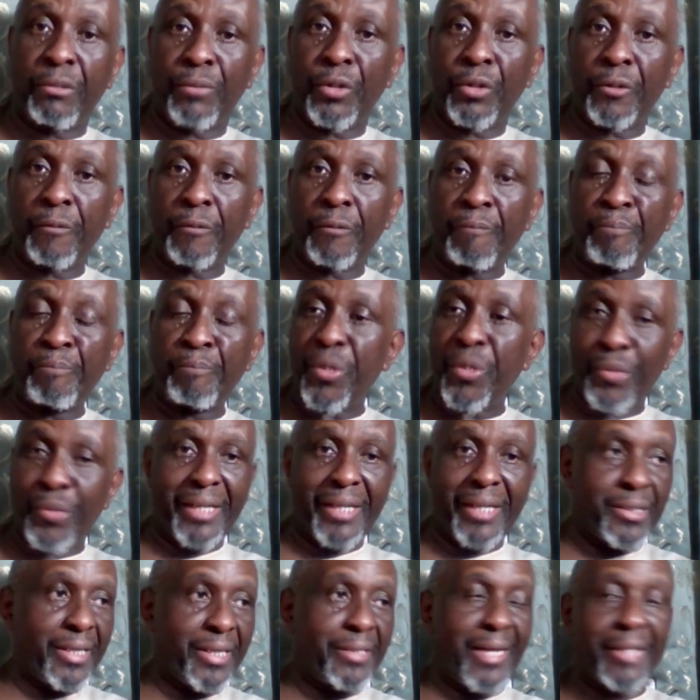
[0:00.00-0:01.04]
We can say
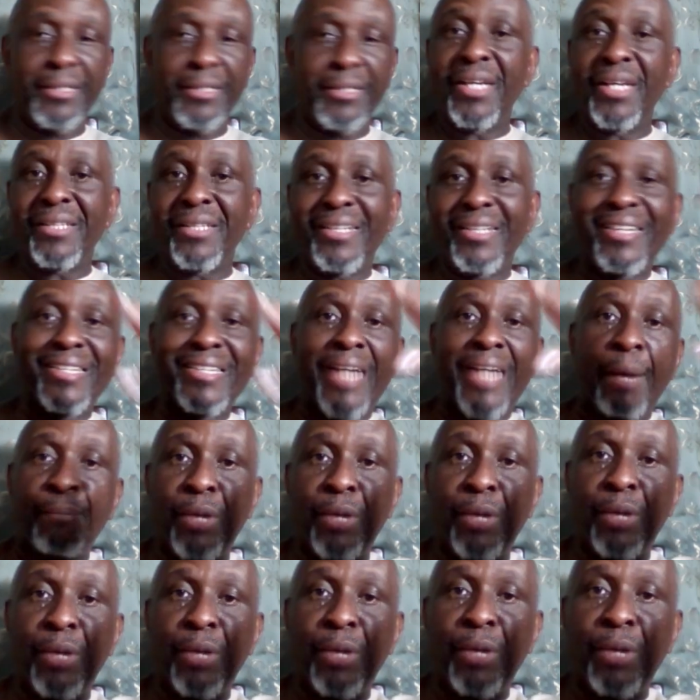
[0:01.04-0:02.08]
that the number
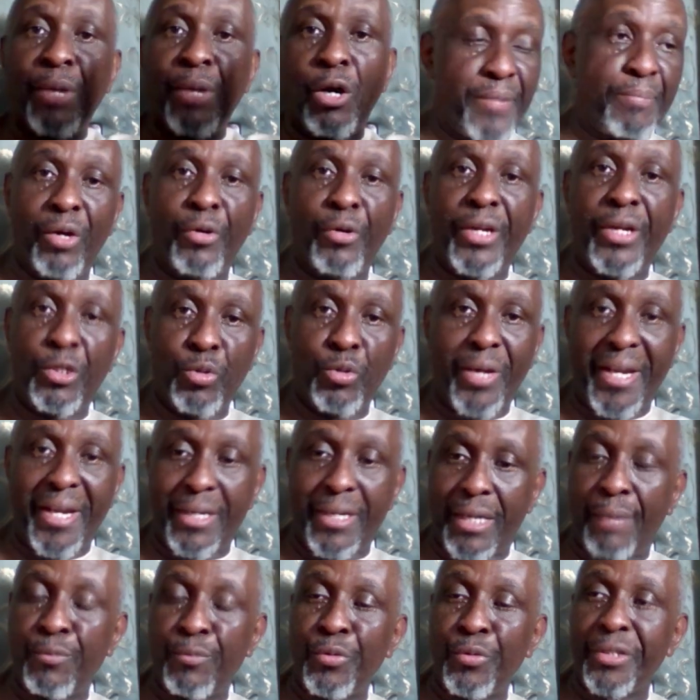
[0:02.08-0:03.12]
of people we're going to end
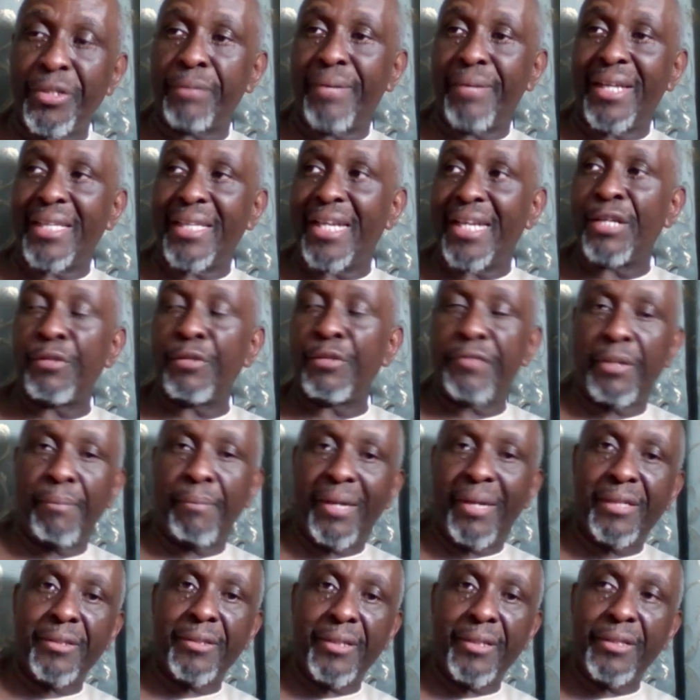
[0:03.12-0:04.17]
up with by the end of the
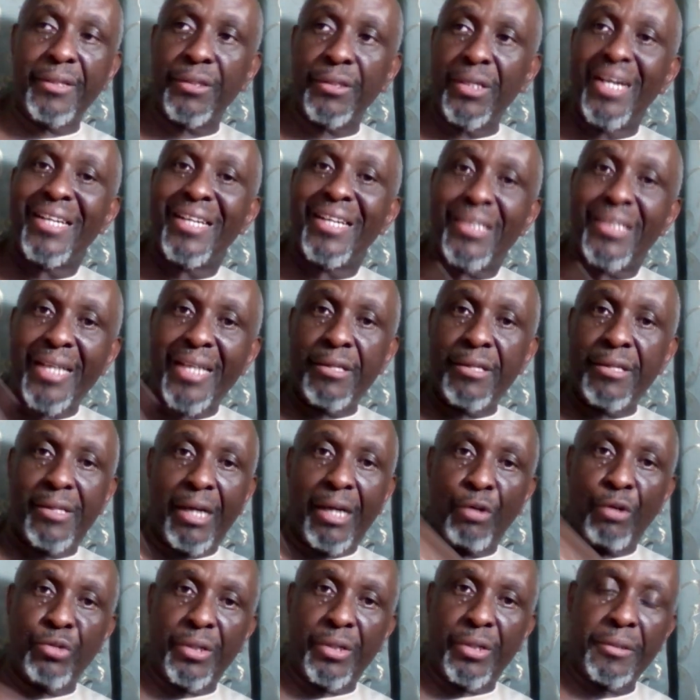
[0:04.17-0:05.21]
month is
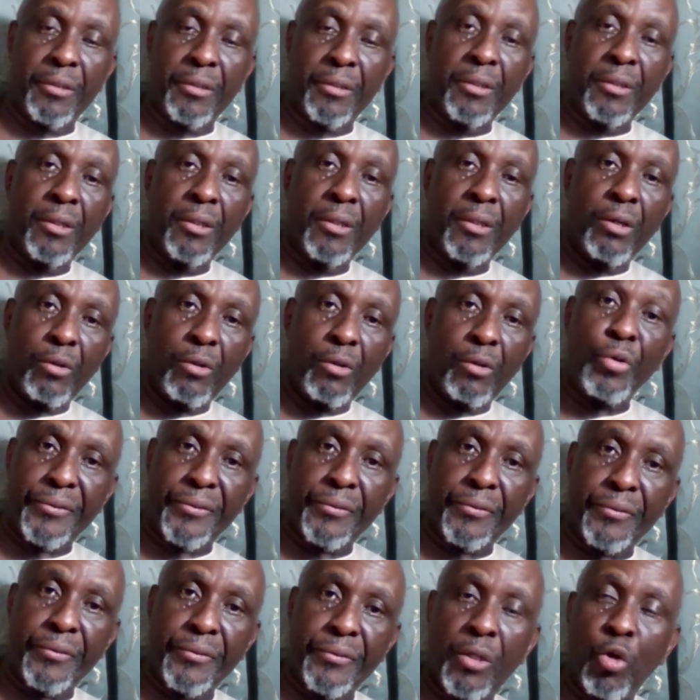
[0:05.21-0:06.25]
10,000 orders
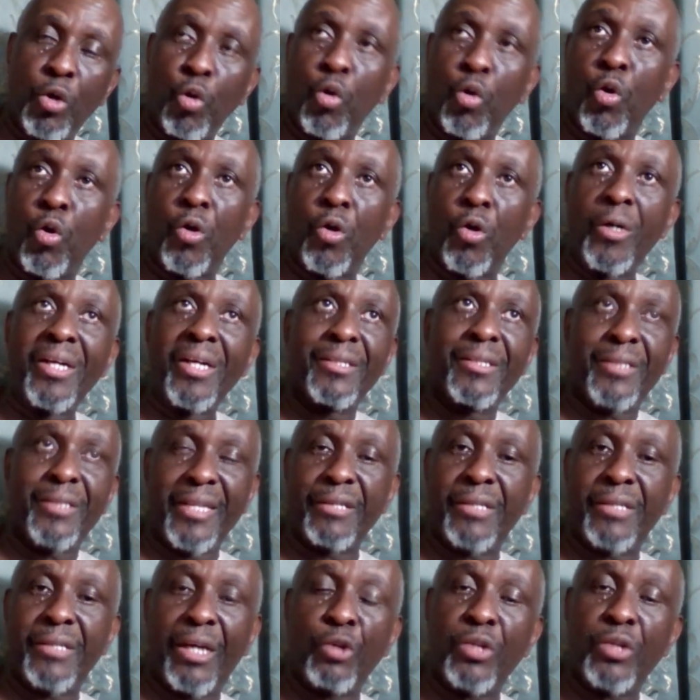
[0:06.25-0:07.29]
or
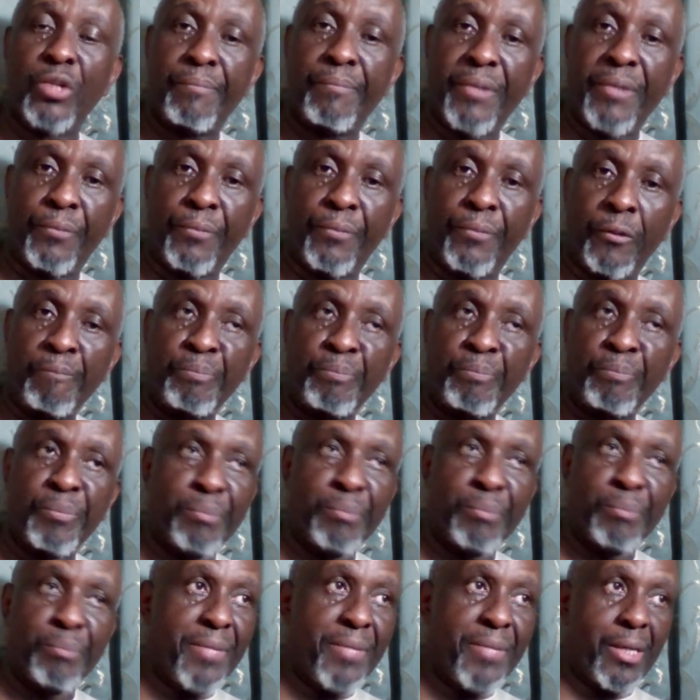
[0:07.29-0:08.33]
10,000 people.
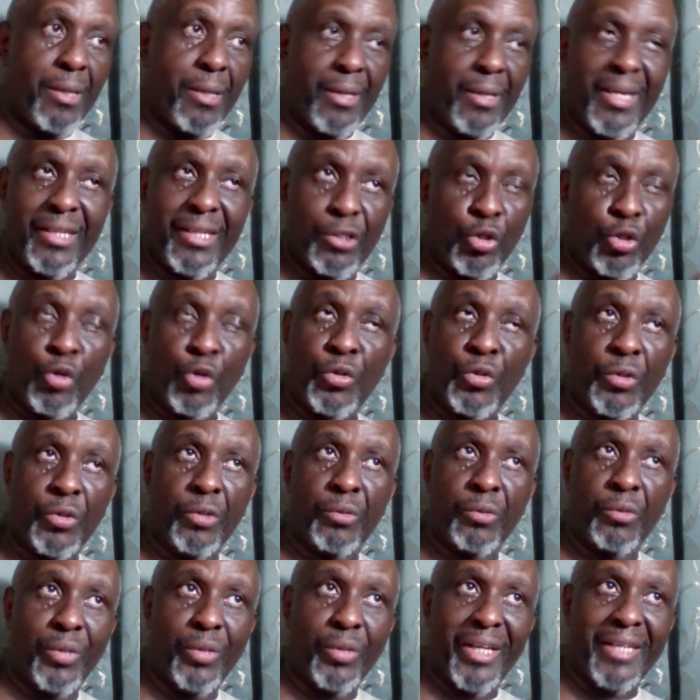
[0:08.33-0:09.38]
Maybe in total,
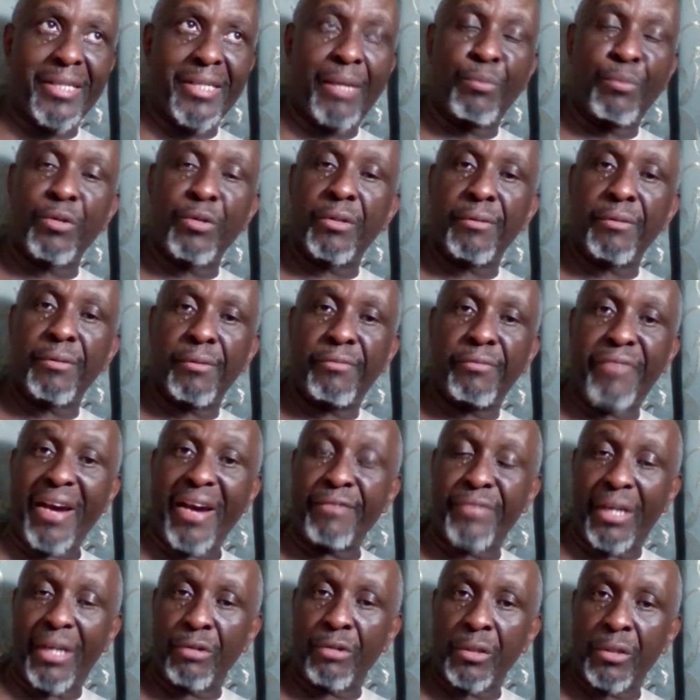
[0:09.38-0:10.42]
we'll end up with
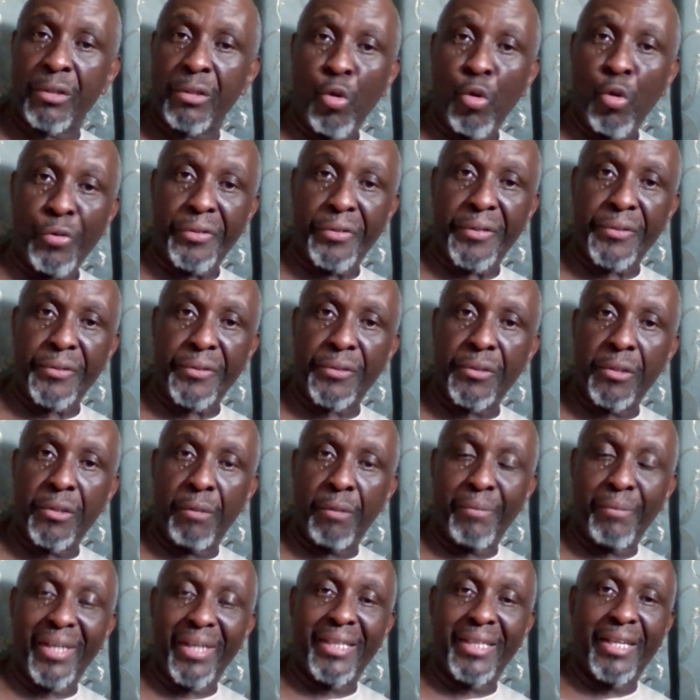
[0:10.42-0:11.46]
5,000 orders by
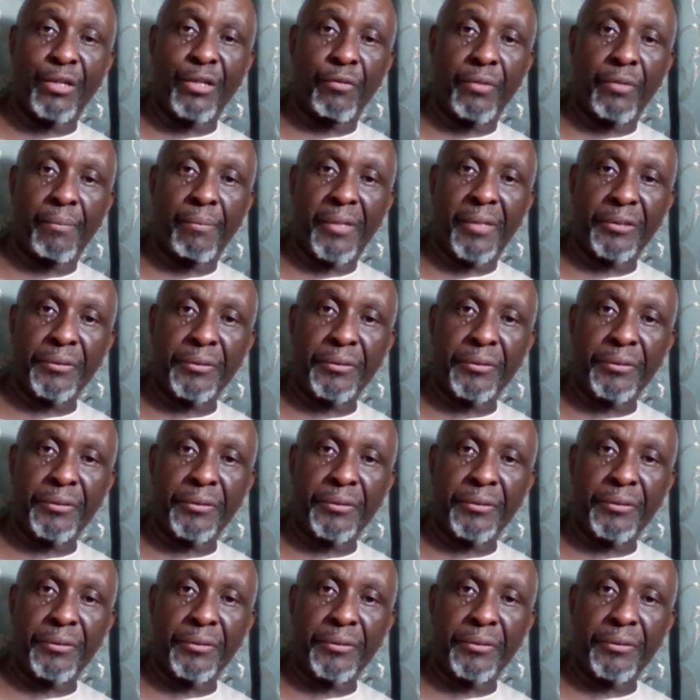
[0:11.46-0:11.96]
the end of the month.